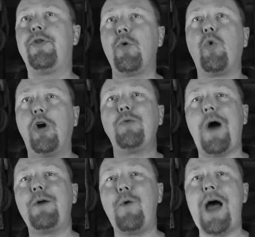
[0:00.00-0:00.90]
The World
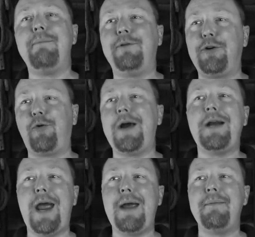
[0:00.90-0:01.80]
Wide Web is a great
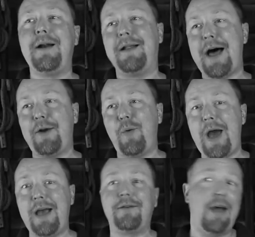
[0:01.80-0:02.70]
name in a lot of
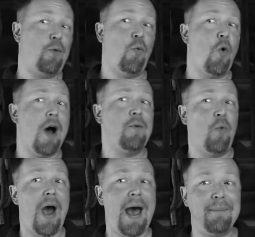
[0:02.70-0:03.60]
ways, and one
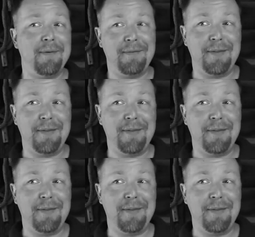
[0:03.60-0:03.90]
web